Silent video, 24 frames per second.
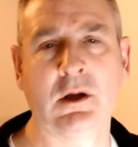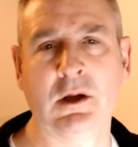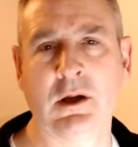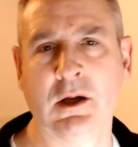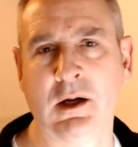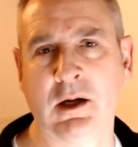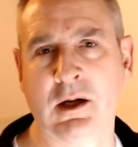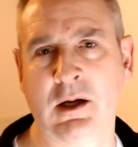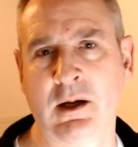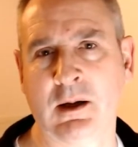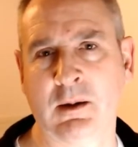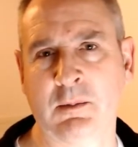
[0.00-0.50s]

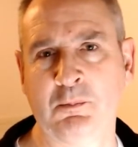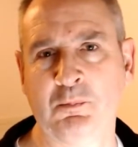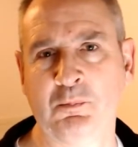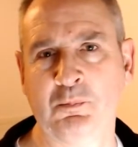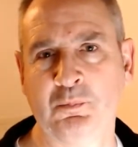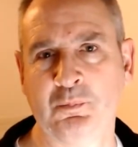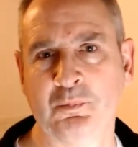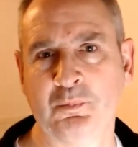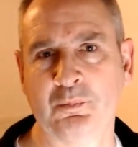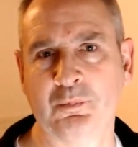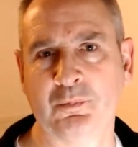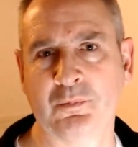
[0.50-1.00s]

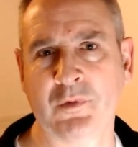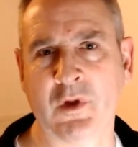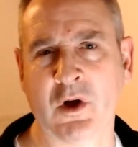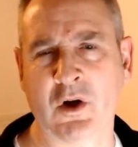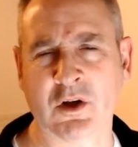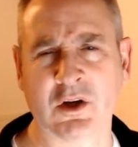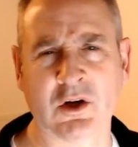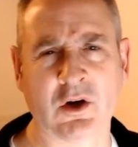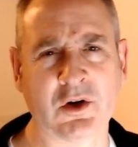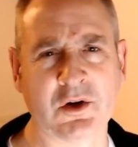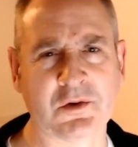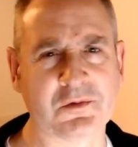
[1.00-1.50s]
I
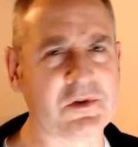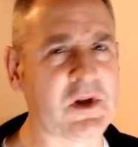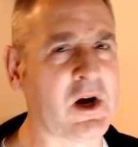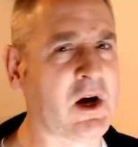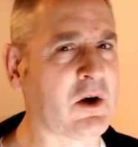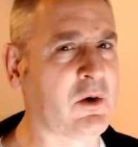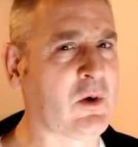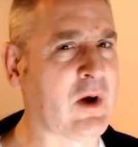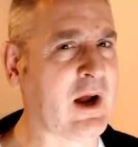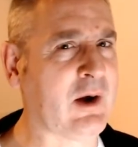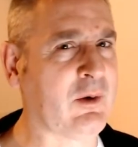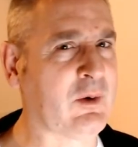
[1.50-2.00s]
kind of know
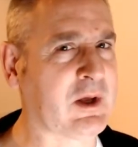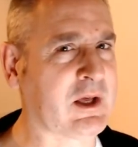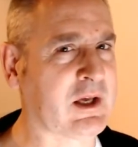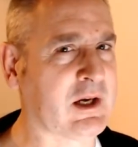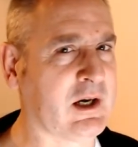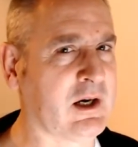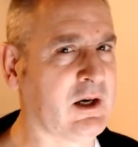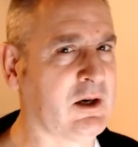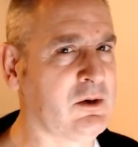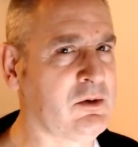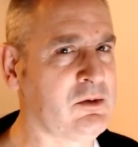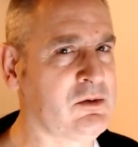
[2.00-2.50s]
how it
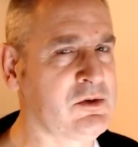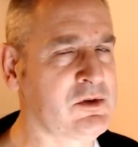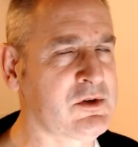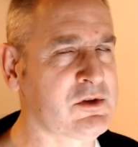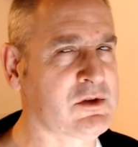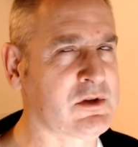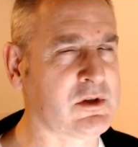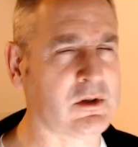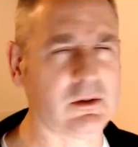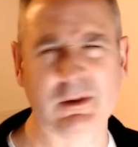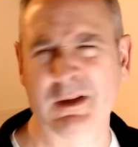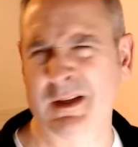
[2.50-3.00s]
goes.
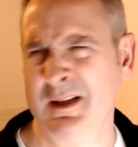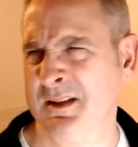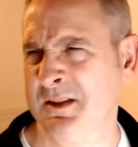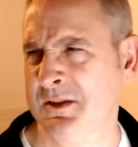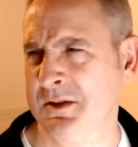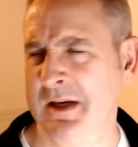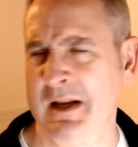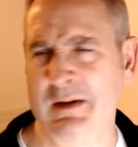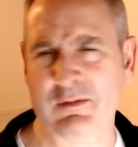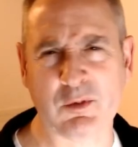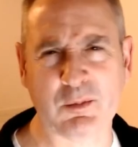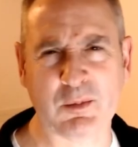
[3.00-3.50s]
So yeah, it's
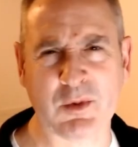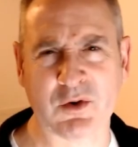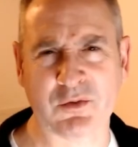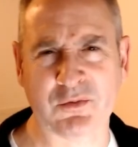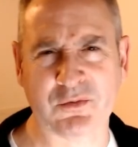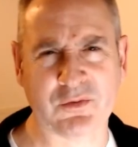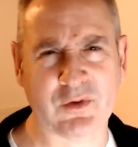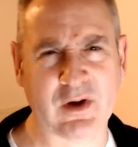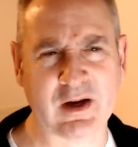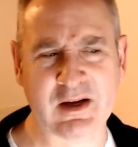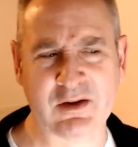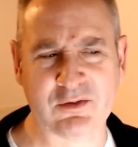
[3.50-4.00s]
never my
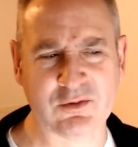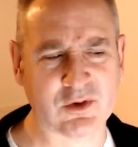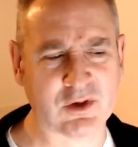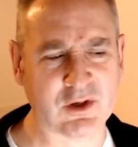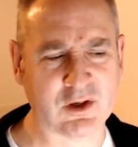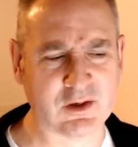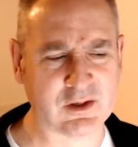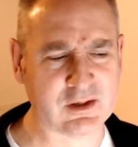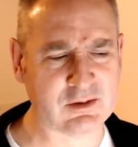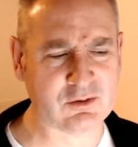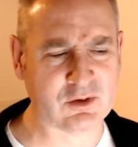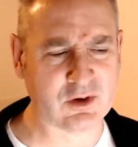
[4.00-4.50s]
favourite. I
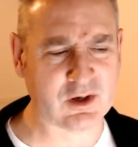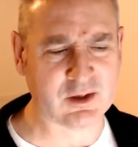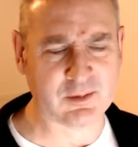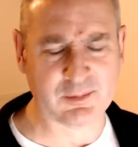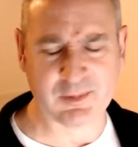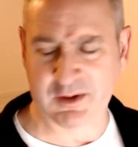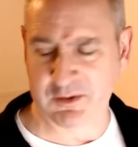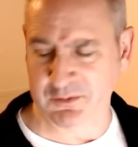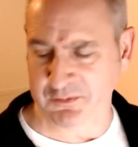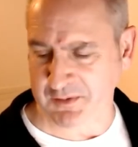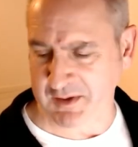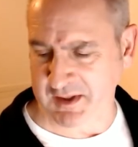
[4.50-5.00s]
never had a
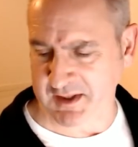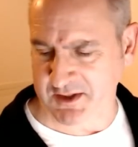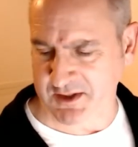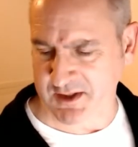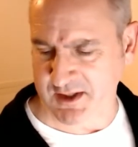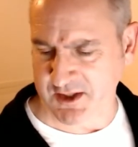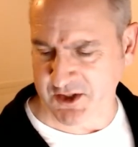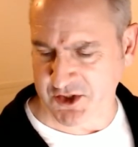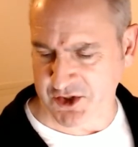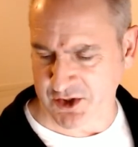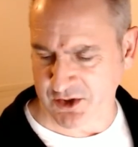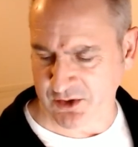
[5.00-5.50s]
big
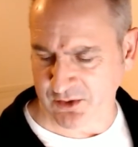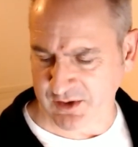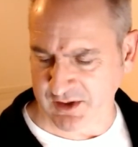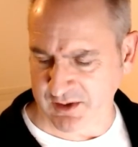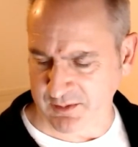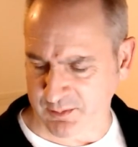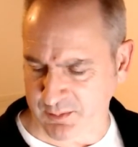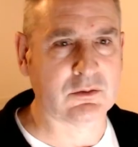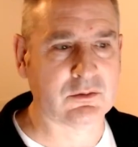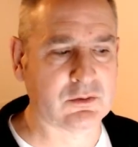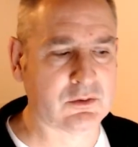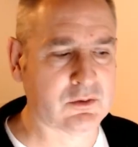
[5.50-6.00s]
fixation on it,
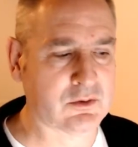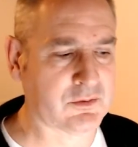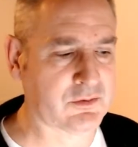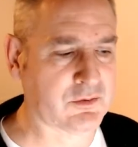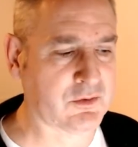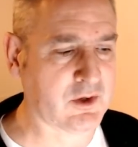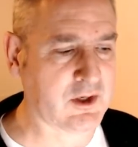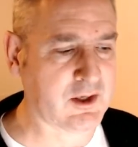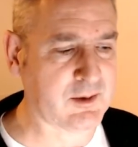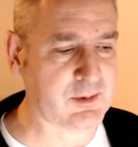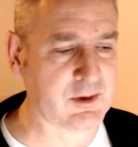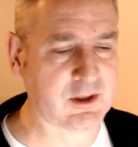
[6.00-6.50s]
but a
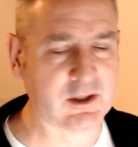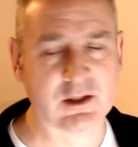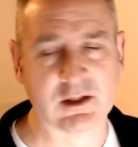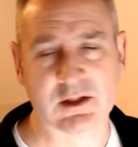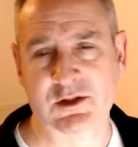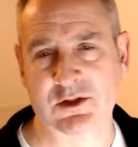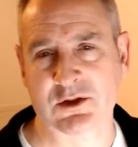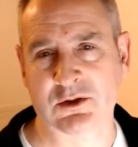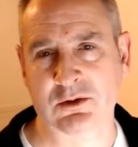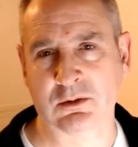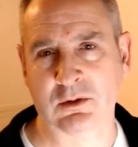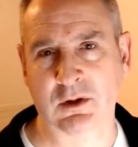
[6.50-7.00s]
freebie,
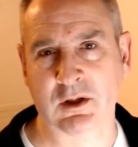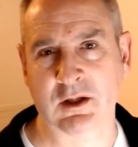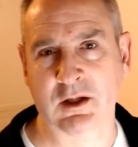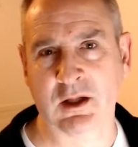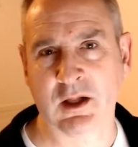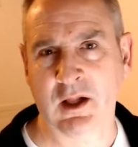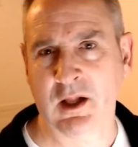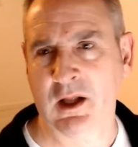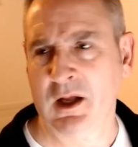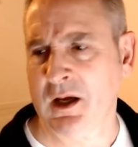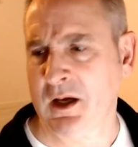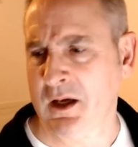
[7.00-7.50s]
that's all right.
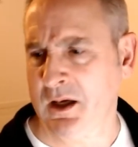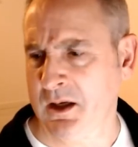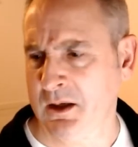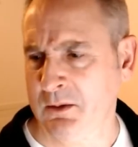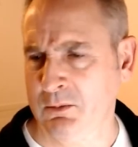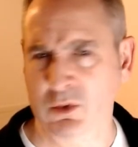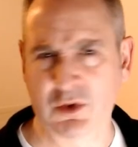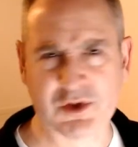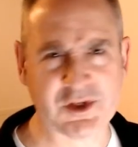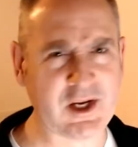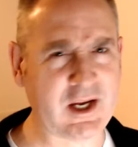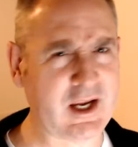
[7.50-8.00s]

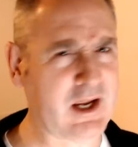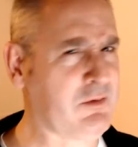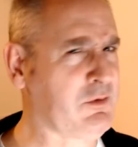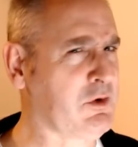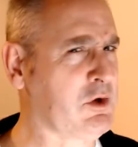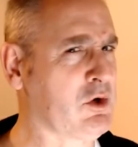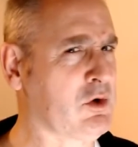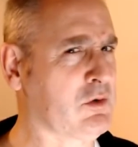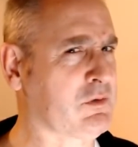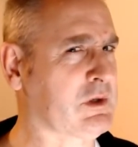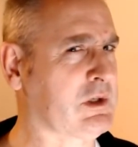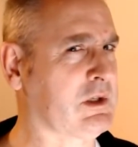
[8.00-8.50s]
Was it ever
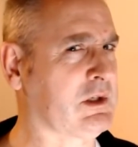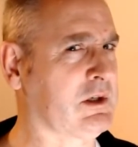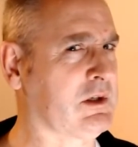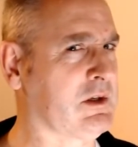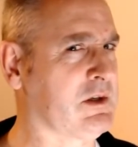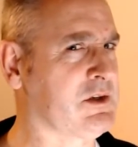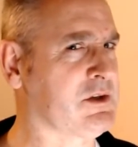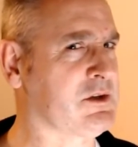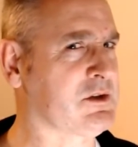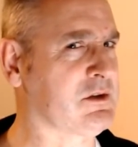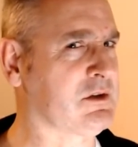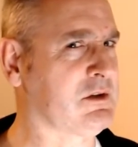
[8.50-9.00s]

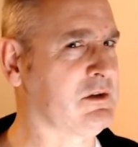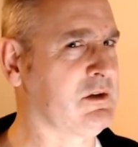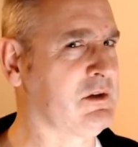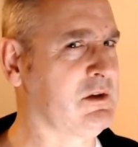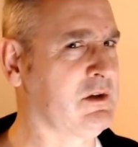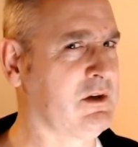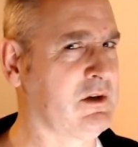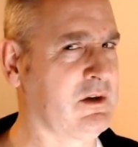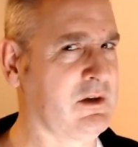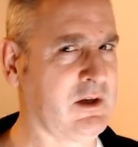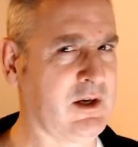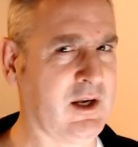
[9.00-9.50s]
novelised?
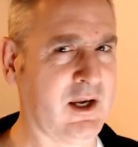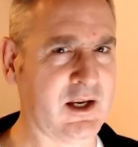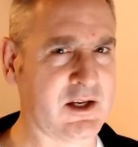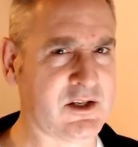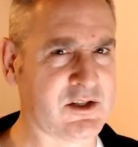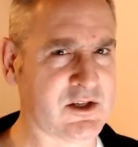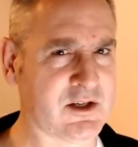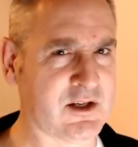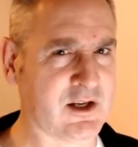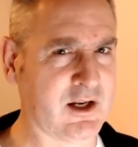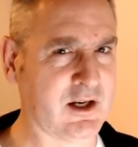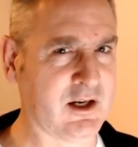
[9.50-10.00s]

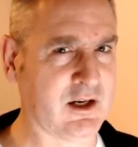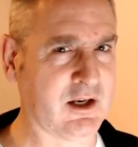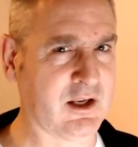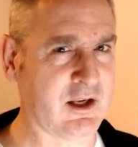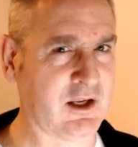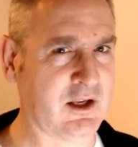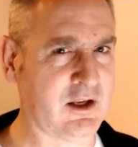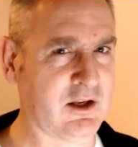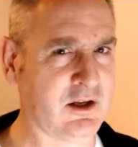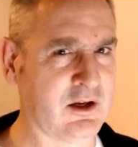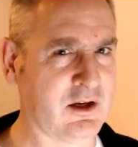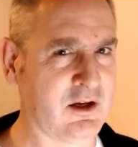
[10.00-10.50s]

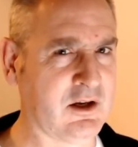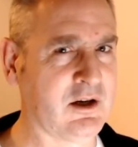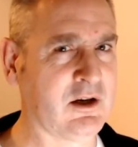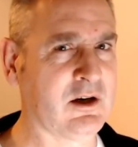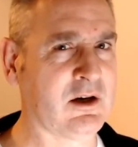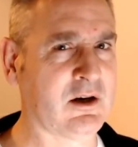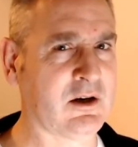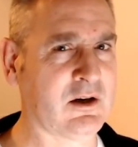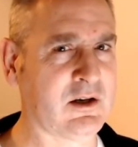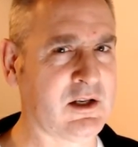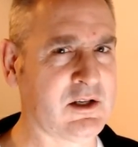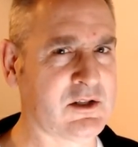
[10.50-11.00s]
Incidentally,
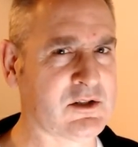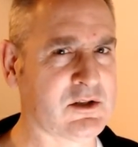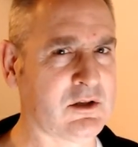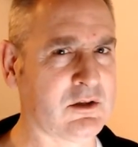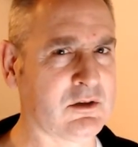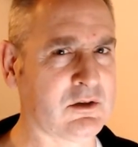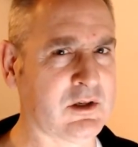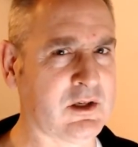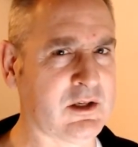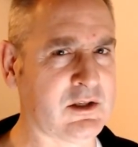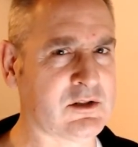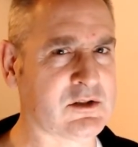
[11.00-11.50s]
I need to
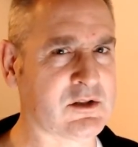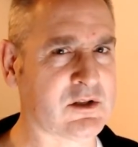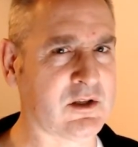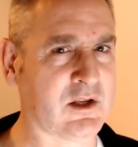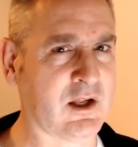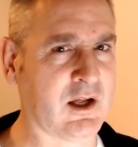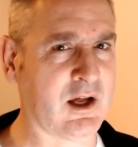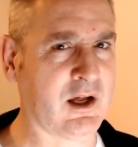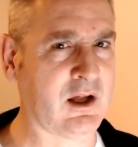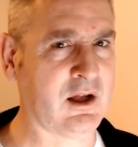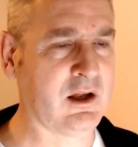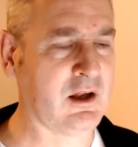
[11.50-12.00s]
look into
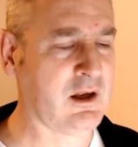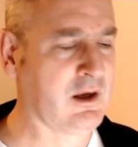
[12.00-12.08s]
that.